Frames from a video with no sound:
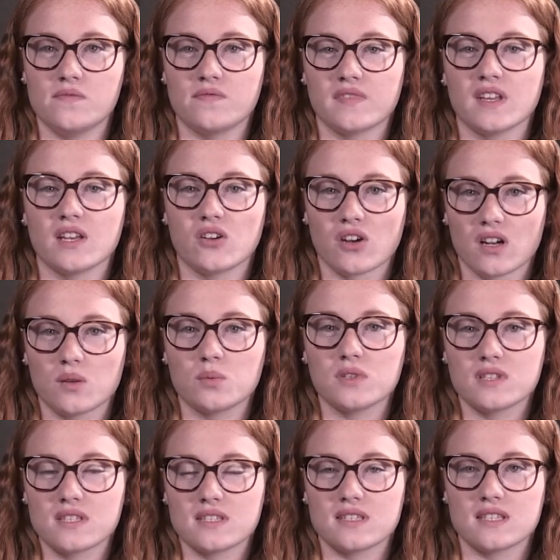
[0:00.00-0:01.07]

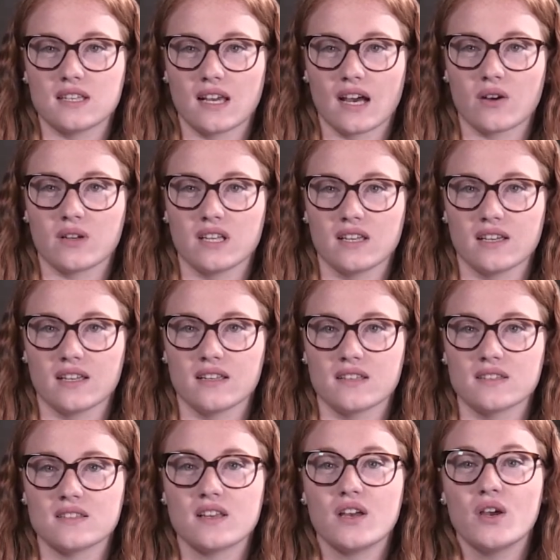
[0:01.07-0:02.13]
incredible to see how he
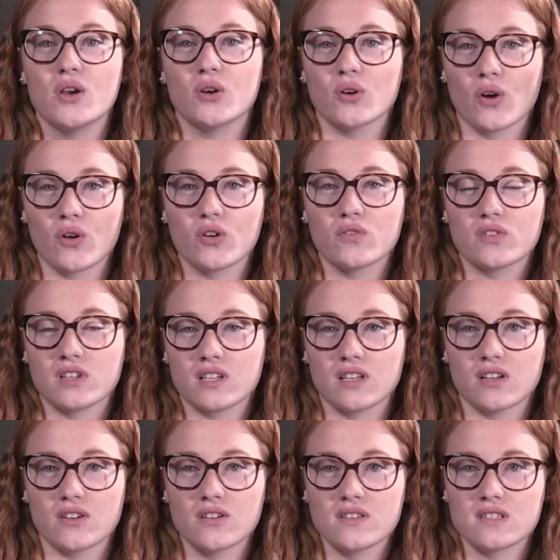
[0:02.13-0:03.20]
has grown over the
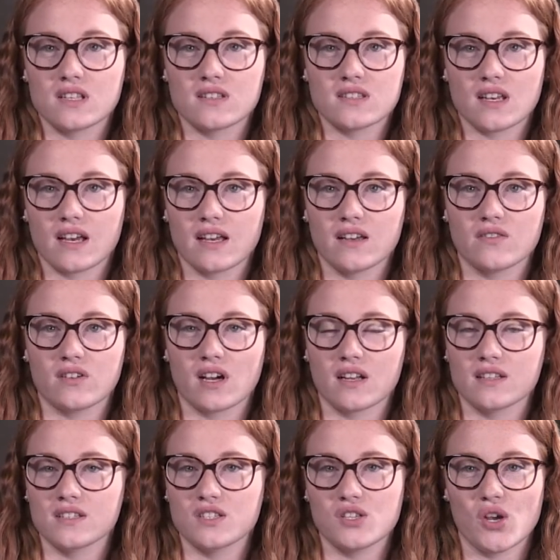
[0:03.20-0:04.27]
years as I have
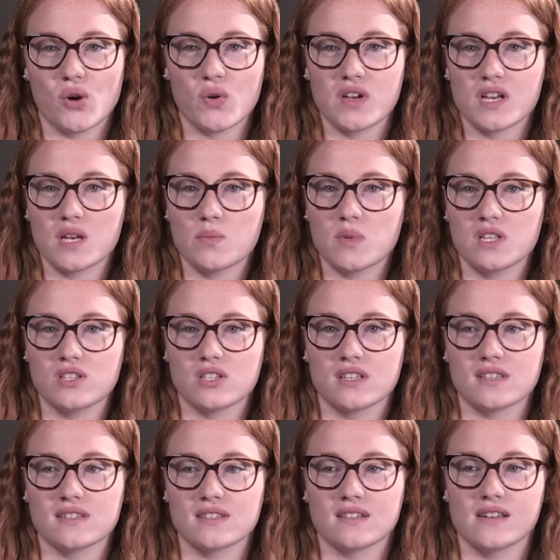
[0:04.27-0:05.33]
gotten to know him and
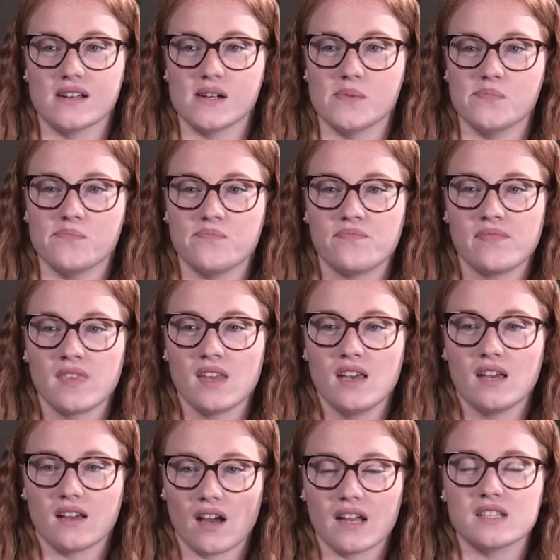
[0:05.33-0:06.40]
just um,
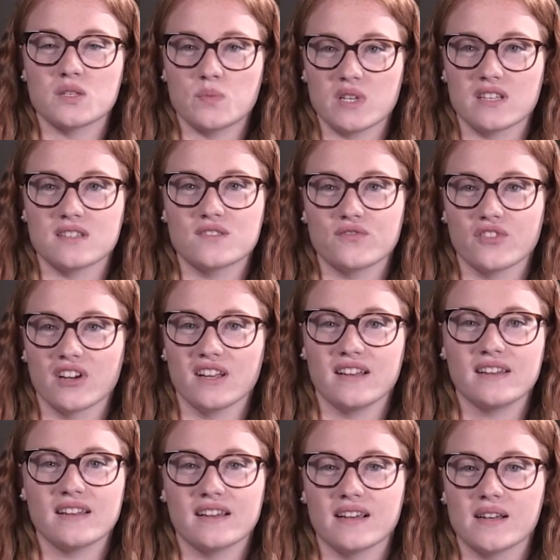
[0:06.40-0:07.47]
gotten to be his
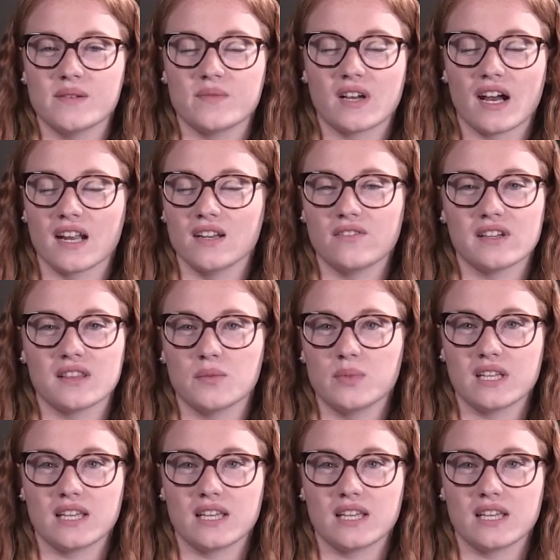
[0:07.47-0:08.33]
friend. Um, kind of at the